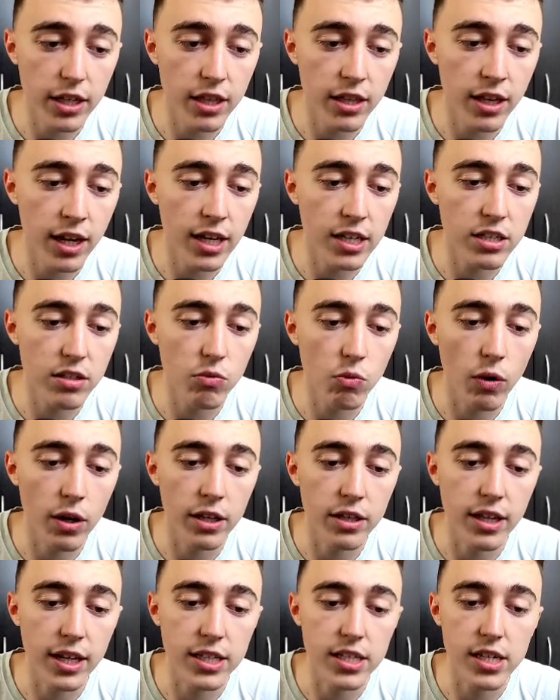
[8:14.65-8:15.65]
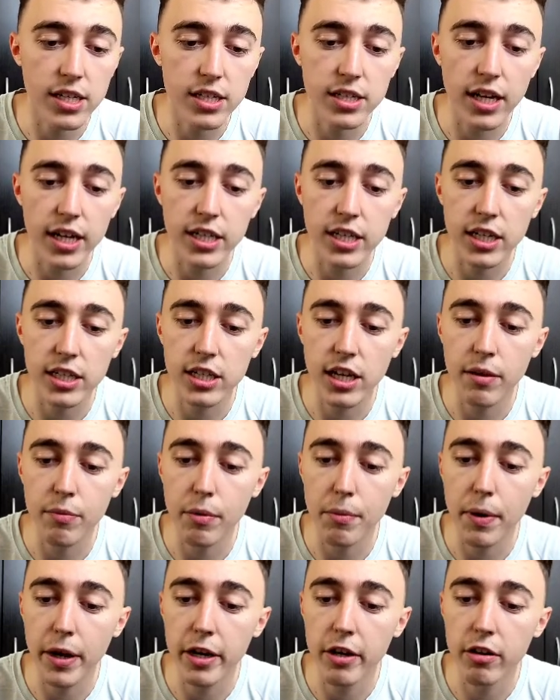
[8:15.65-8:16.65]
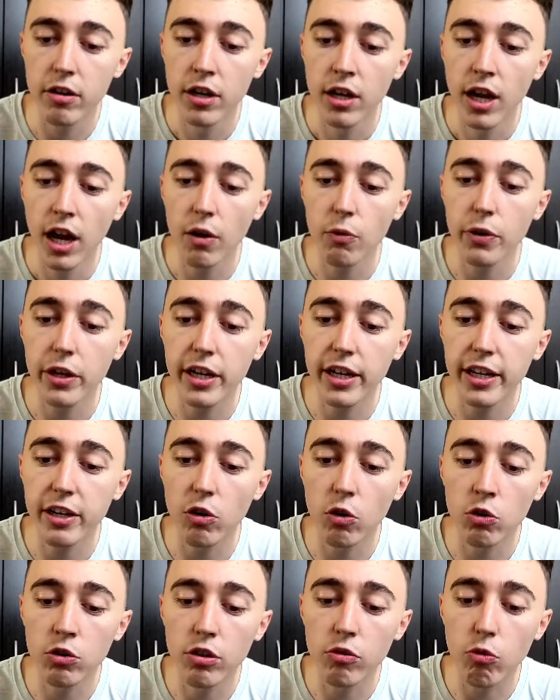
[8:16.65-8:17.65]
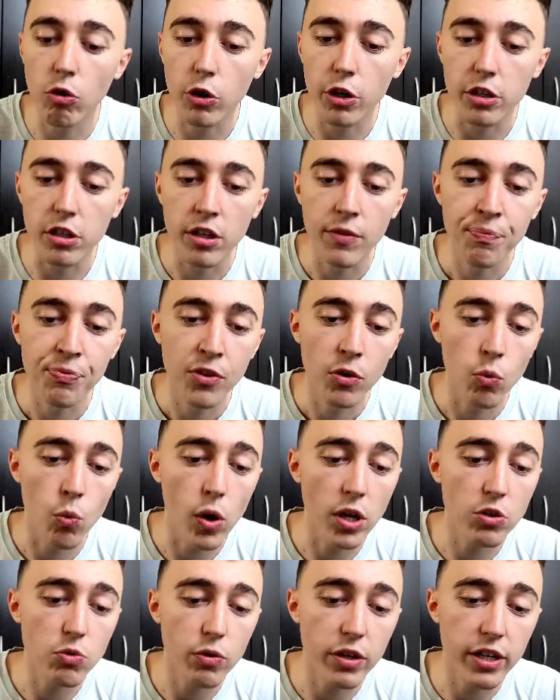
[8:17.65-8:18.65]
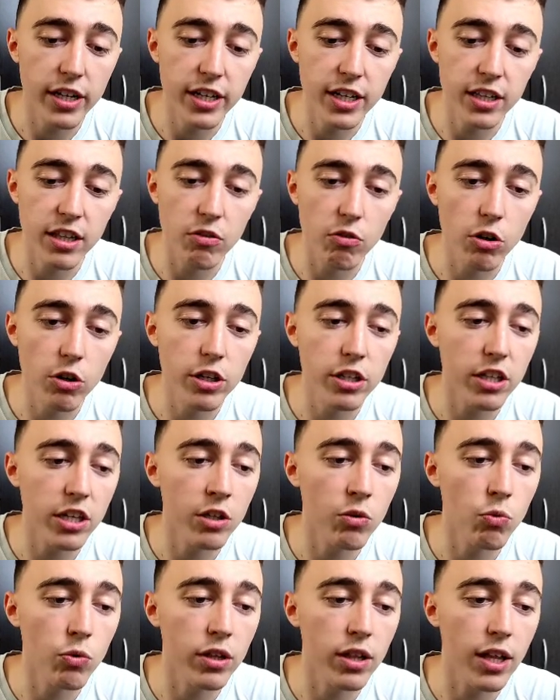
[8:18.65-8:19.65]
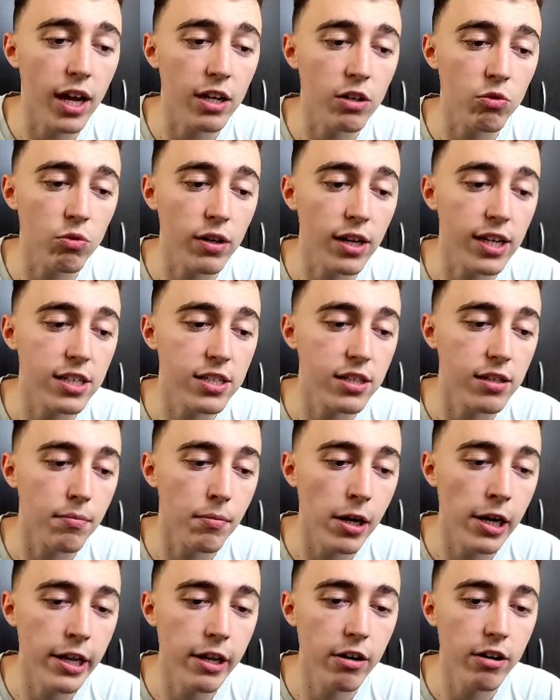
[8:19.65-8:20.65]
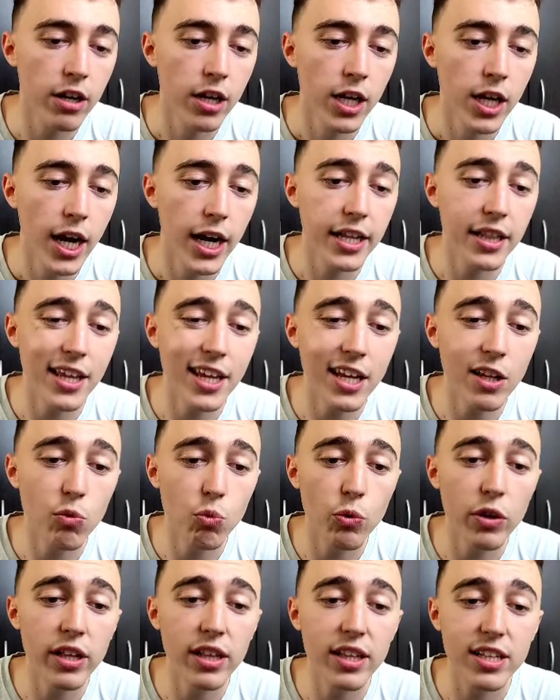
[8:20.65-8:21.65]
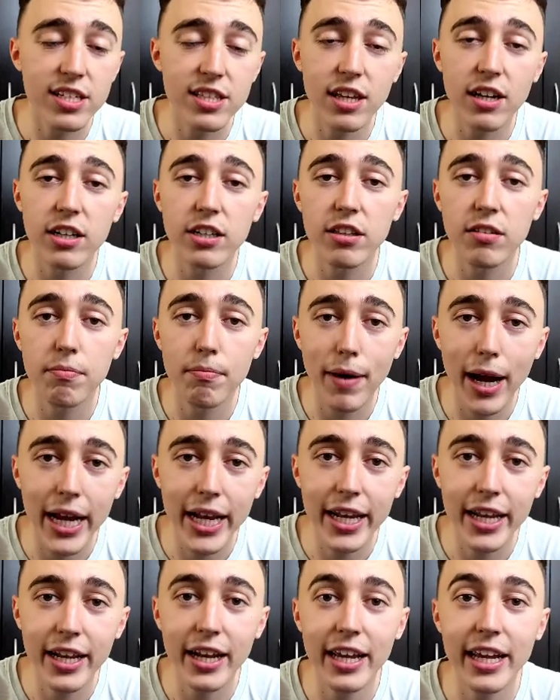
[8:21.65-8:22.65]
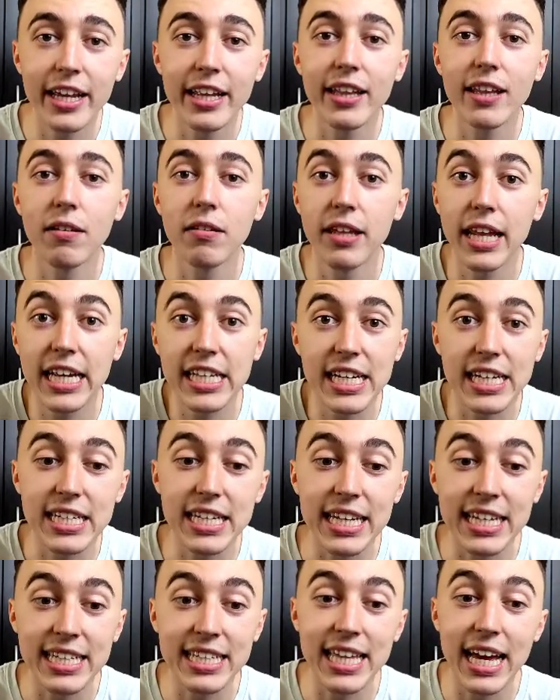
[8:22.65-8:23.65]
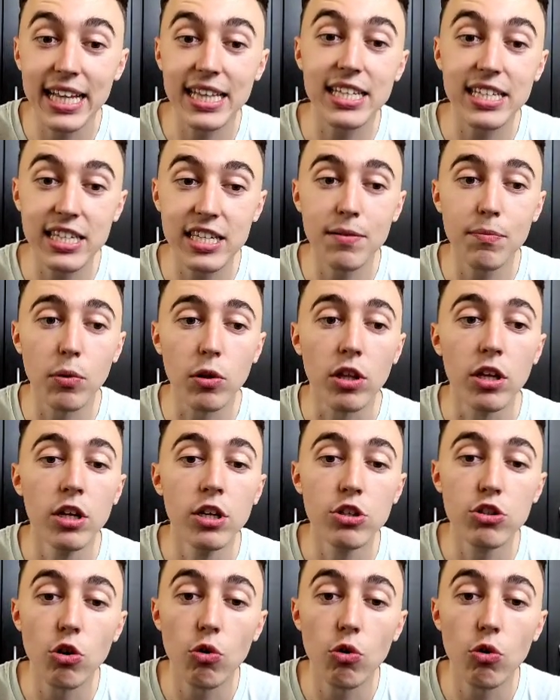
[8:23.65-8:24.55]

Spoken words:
It has wallet NiceHash NB miner, and we click on the rocket. Once we click in the rocket, it will actualize the miner and it will start mining in NiceHash. It's that simple.